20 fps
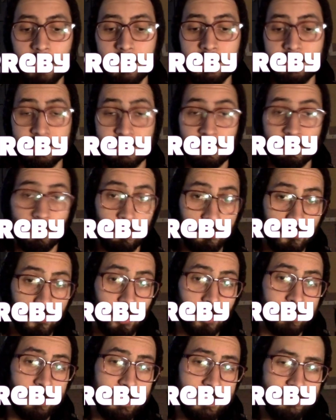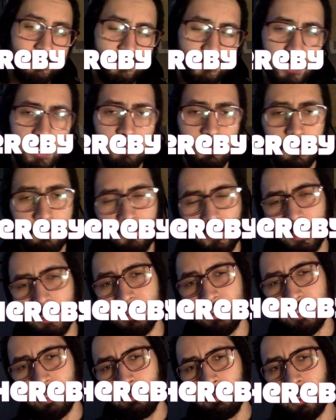is a software that is very, very
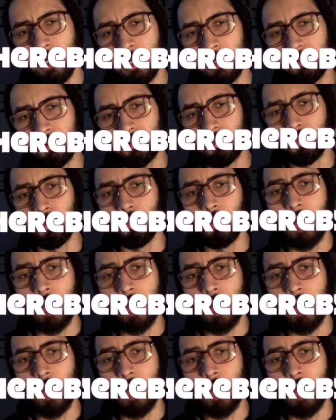similar to